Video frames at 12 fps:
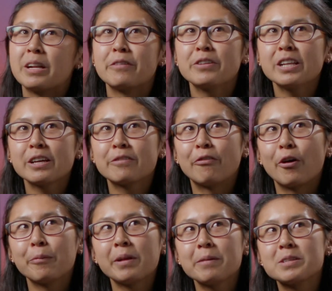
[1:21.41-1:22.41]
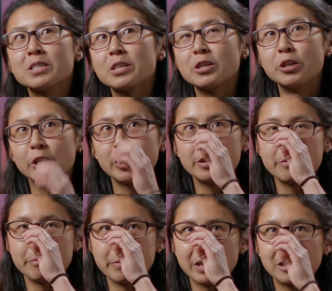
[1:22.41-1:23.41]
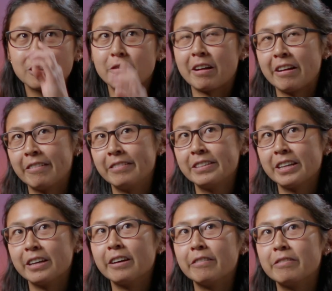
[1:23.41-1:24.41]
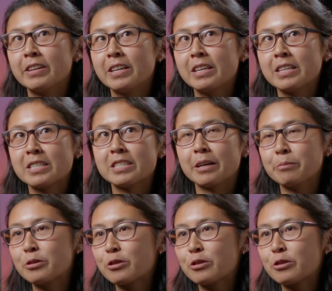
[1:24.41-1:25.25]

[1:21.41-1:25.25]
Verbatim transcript: But I feel like Formlabs is a good middle ground of some